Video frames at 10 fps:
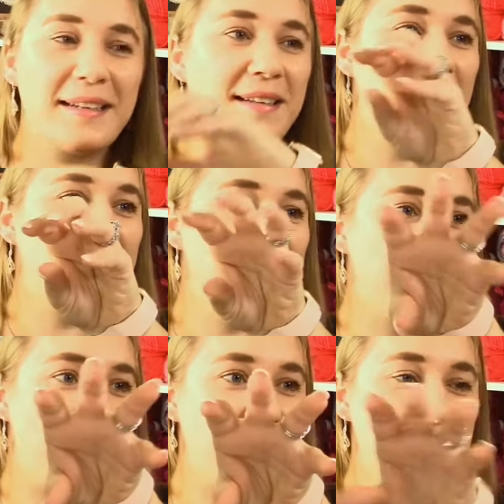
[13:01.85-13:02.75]
And the
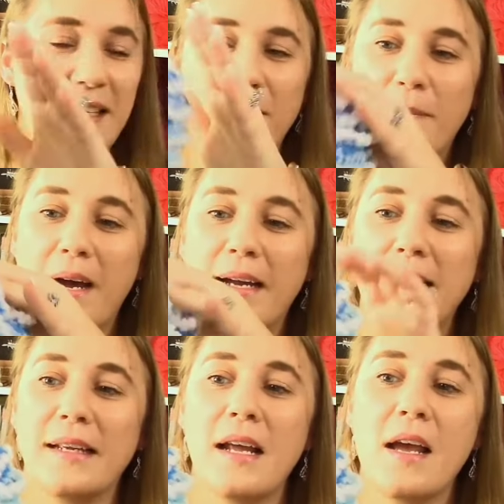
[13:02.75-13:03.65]
sky is kind of
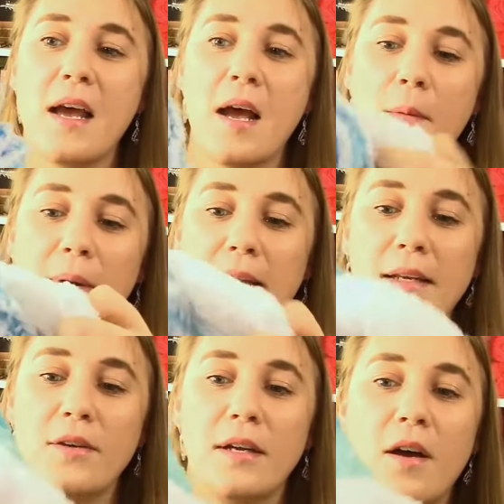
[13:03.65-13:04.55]
behind it. But
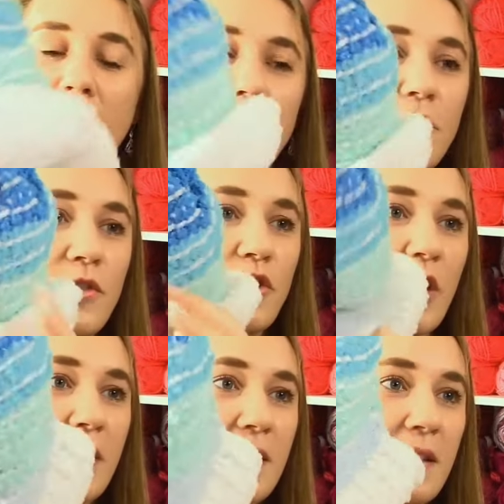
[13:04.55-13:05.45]
then you can also
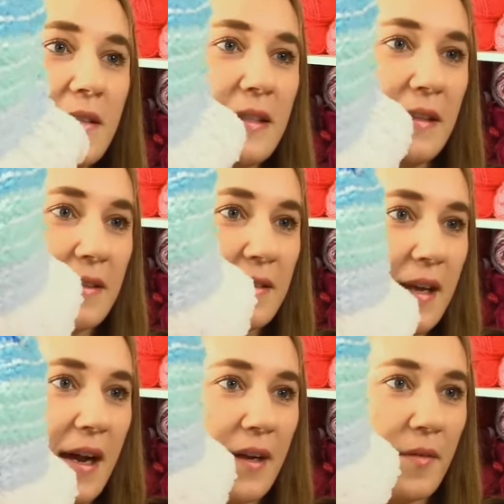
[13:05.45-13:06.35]
just see the
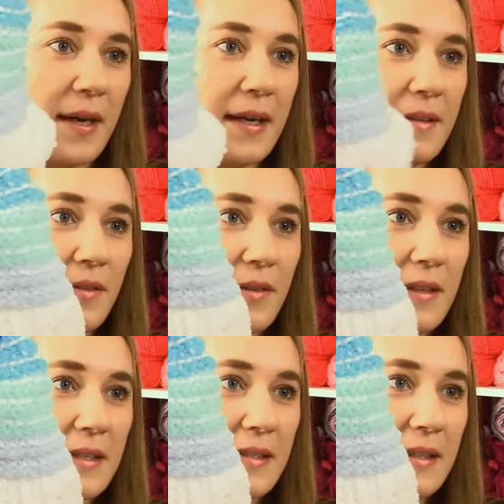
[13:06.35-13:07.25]
sky, right? So you
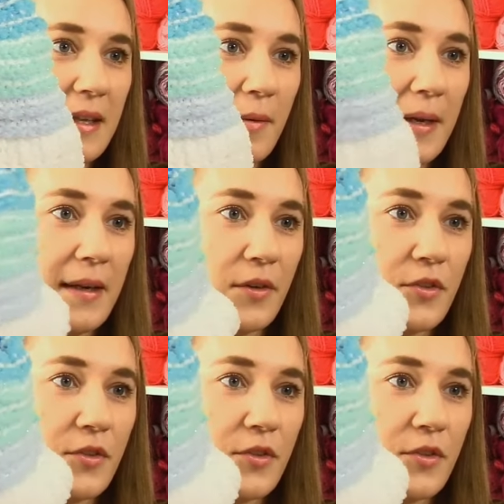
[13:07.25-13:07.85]
can see that right here.